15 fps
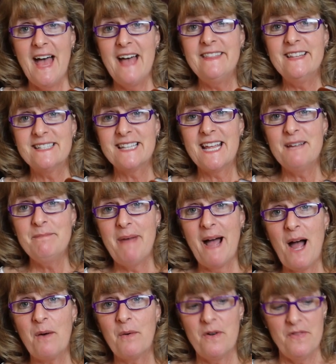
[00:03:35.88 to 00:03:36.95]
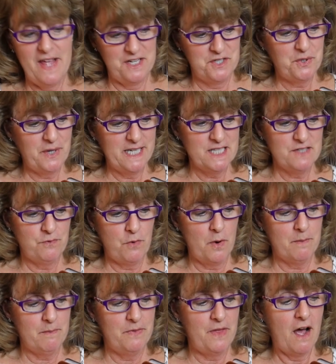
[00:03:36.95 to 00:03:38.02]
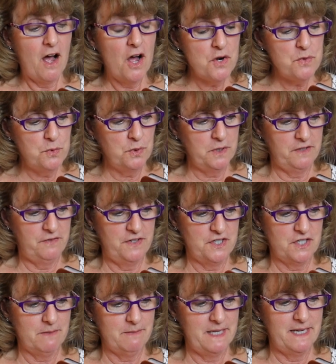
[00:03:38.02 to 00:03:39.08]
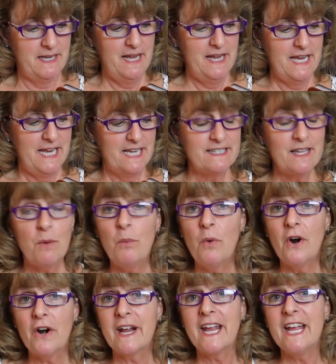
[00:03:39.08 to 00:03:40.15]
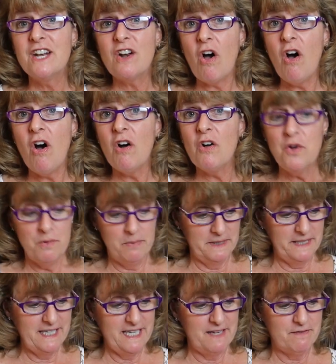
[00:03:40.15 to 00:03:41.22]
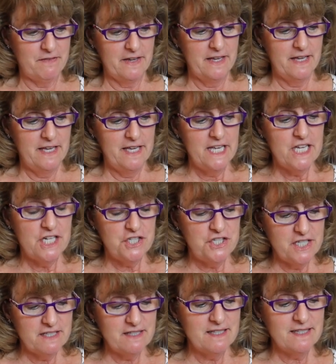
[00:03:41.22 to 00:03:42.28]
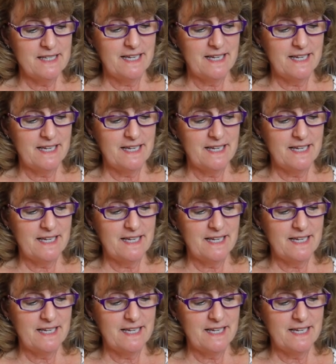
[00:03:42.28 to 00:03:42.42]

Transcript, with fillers: And the same power that transformed the unruly fisherman is at work in all who believe. Jesus